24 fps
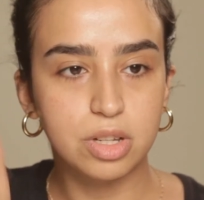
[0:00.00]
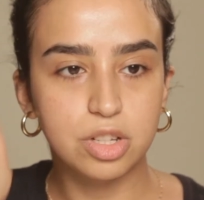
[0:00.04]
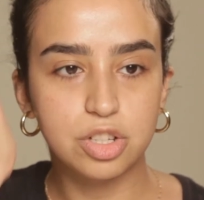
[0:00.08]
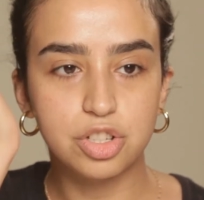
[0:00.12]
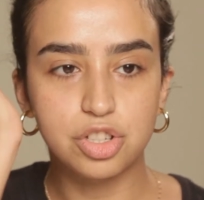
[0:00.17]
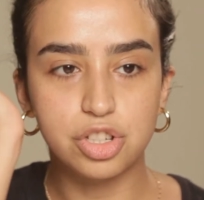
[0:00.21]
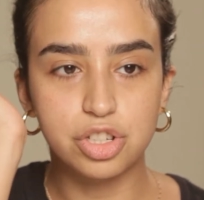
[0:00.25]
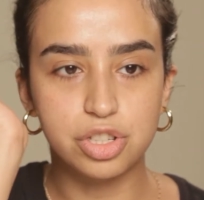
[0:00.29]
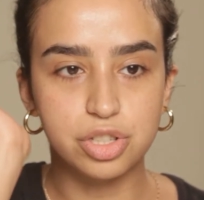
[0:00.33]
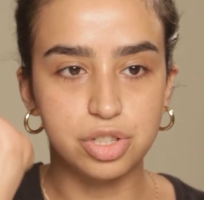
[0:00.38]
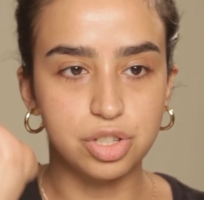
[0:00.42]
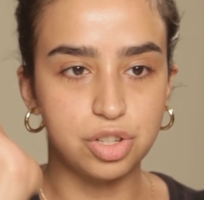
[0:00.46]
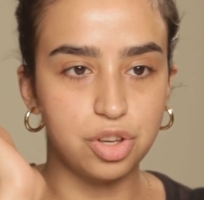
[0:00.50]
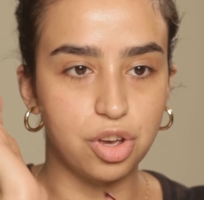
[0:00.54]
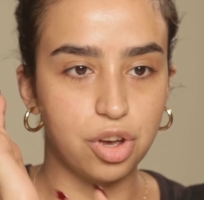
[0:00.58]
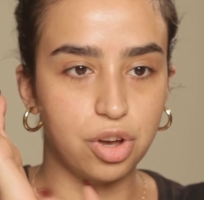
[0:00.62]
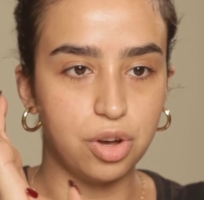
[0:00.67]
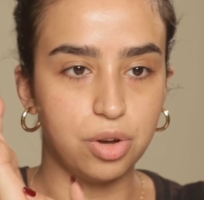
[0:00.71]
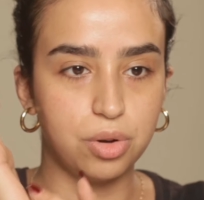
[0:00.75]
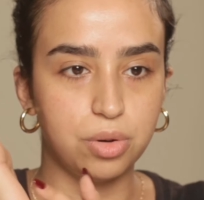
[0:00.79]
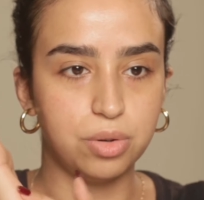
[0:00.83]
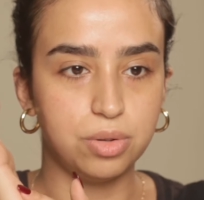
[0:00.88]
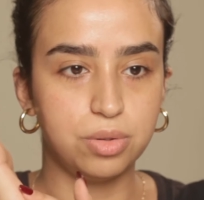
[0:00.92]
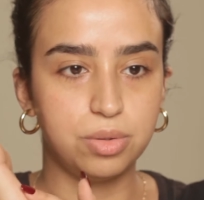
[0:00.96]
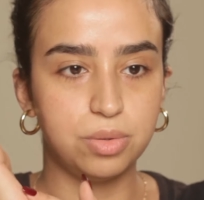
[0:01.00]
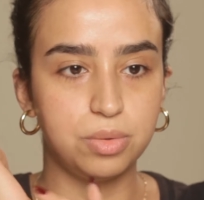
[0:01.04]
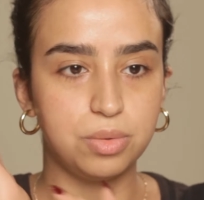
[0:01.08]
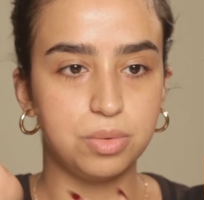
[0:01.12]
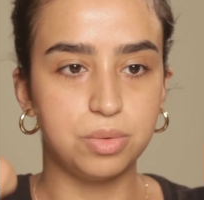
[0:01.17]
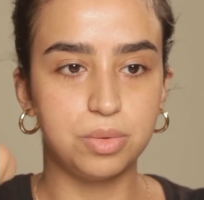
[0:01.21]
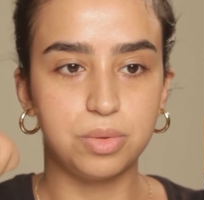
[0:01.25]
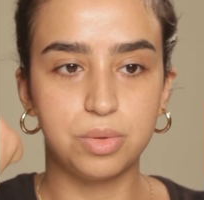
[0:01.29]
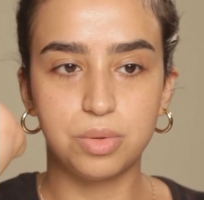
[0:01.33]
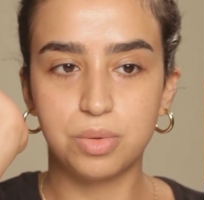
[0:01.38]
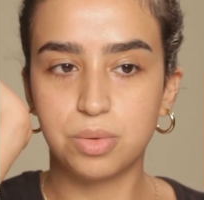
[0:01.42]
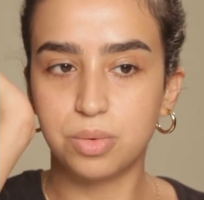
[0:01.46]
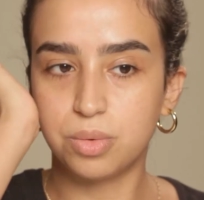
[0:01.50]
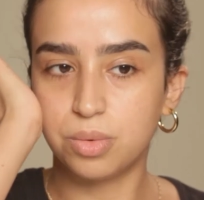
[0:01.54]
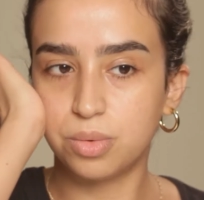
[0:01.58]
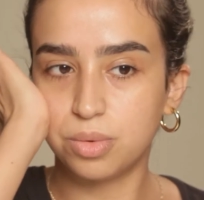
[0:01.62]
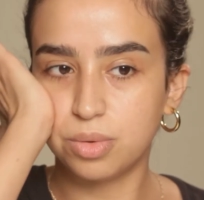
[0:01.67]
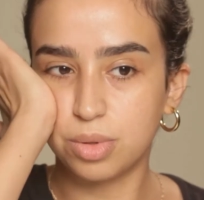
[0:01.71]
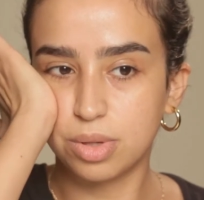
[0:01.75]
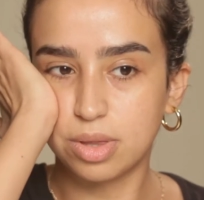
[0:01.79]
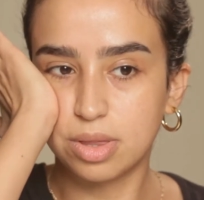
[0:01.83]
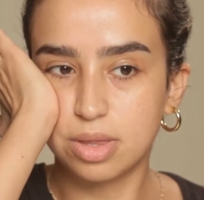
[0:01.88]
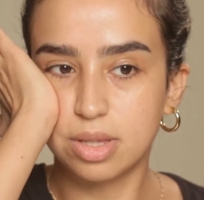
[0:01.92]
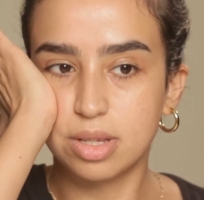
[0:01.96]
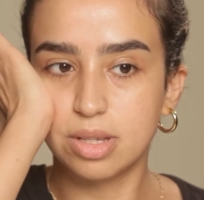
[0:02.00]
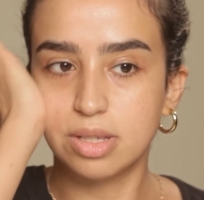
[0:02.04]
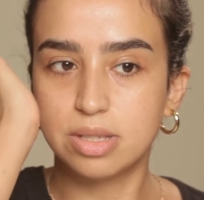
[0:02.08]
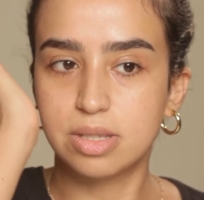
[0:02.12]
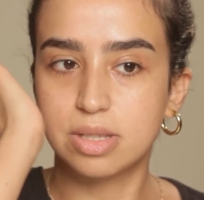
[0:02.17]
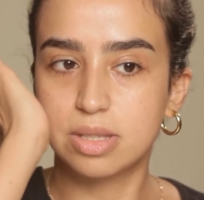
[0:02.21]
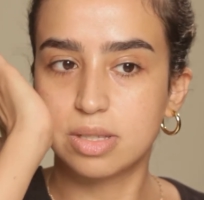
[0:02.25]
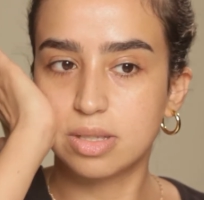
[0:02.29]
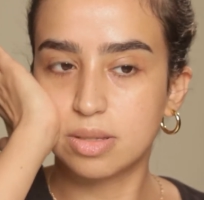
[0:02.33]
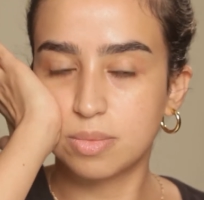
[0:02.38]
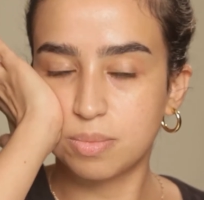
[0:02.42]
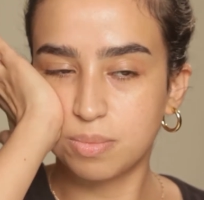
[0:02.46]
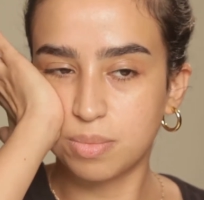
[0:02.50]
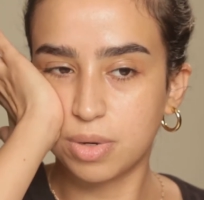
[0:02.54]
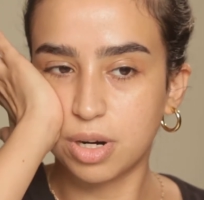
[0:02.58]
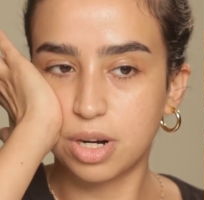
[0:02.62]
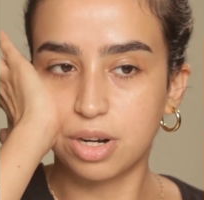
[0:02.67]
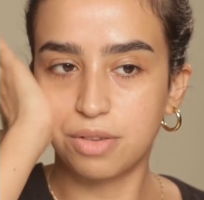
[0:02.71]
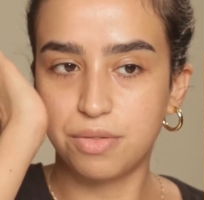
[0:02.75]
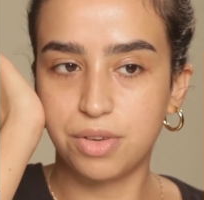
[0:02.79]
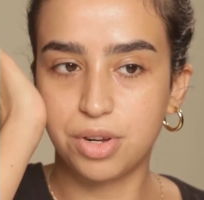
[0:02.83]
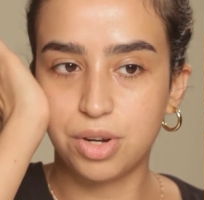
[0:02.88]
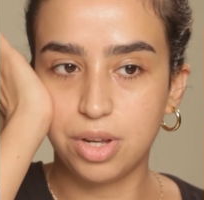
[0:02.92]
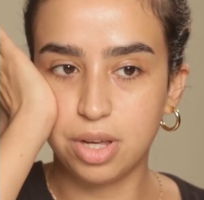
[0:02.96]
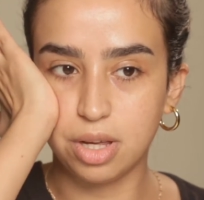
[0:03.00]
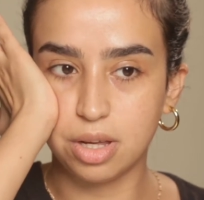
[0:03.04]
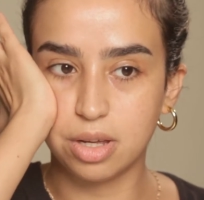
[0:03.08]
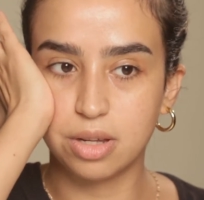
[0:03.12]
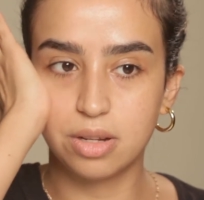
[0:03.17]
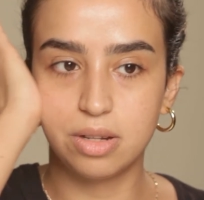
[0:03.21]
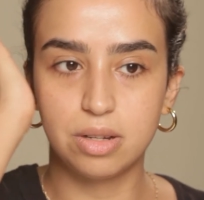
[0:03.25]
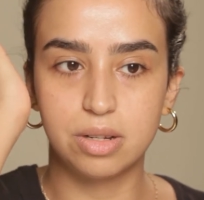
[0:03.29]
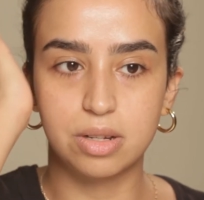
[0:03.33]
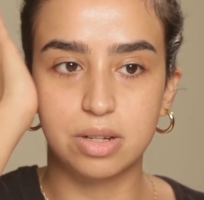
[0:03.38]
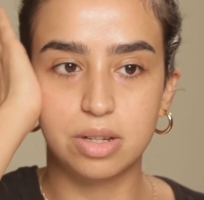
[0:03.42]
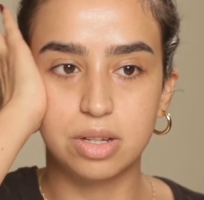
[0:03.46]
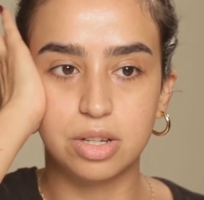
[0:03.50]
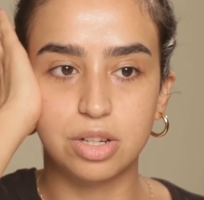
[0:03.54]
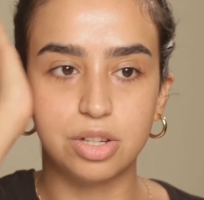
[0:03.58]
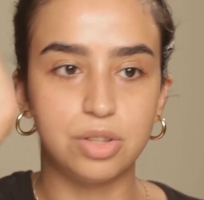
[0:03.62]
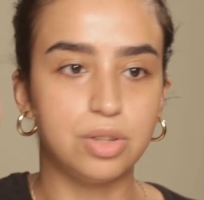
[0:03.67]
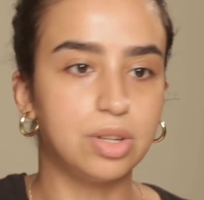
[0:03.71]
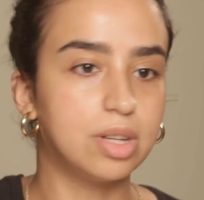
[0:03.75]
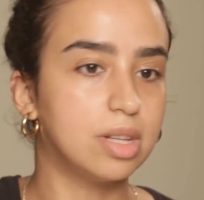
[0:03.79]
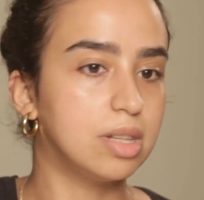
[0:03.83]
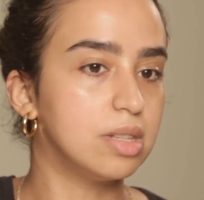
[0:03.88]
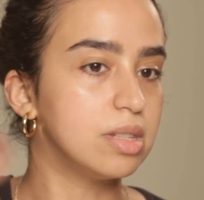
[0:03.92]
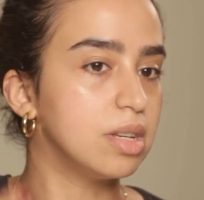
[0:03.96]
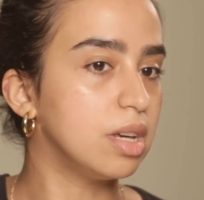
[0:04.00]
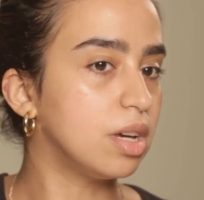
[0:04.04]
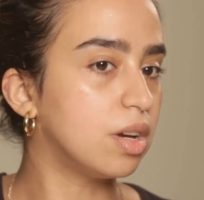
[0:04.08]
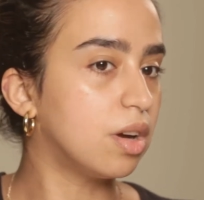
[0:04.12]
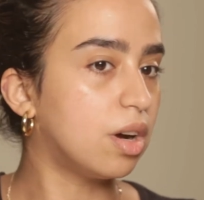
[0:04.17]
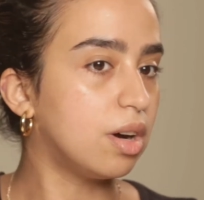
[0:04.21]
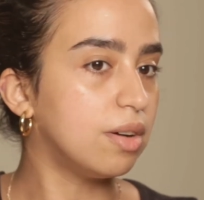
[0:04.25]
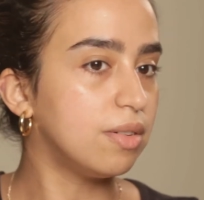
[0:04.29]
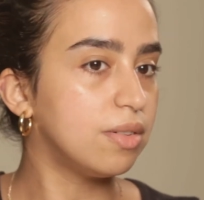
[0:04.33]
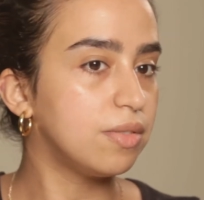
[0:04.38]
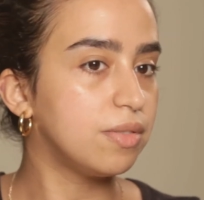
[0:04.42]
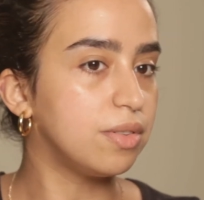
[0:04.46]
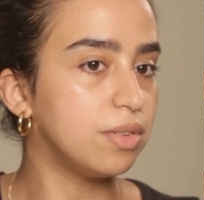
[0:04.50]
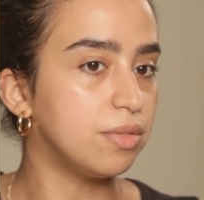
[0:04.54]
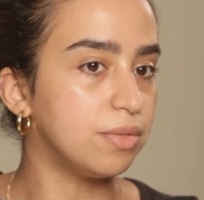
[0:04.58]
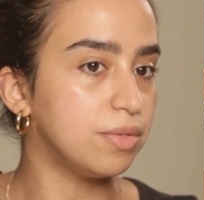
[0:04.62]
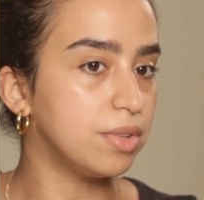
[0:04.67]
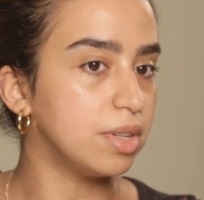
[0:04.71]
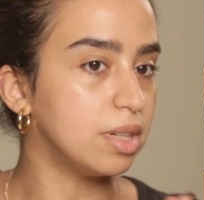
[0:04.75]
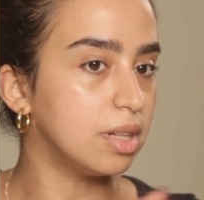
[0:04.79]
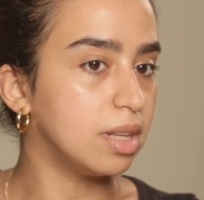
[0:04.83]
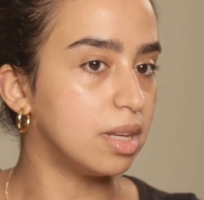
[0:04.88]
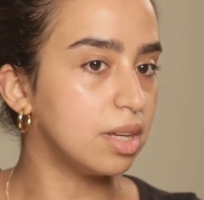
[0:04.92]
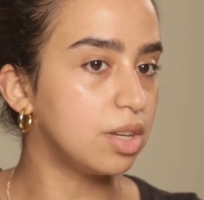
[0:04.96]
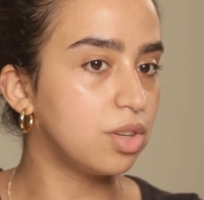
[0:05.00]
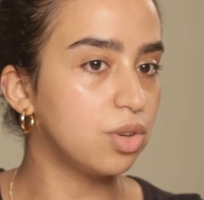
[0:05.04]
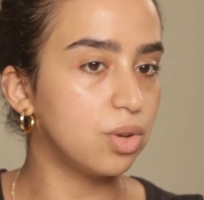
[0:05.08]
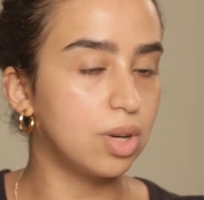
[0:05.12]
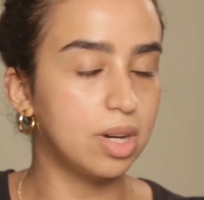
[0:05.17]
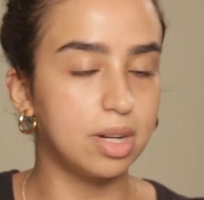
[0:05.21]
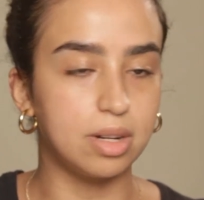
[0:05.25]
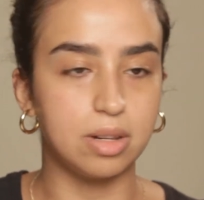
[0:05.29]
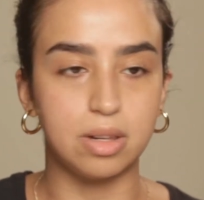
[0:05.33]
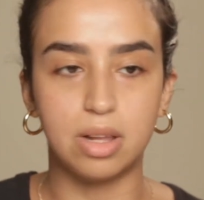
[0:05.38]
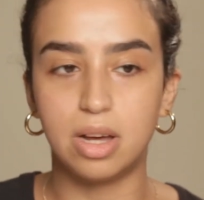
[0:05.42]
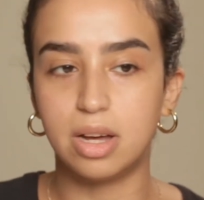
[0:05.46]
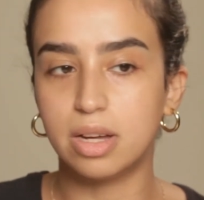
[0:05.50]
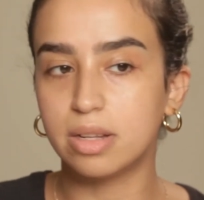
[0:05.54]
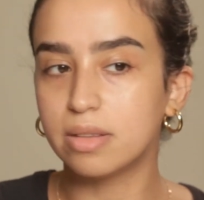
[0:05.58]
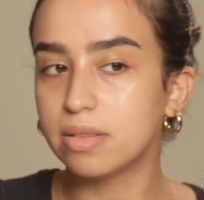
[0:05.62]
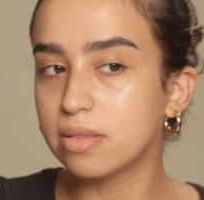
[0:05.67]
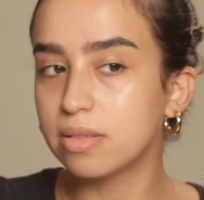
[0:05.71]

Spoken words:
just go with this part of your hand and you can take off if you feel like you have a lot.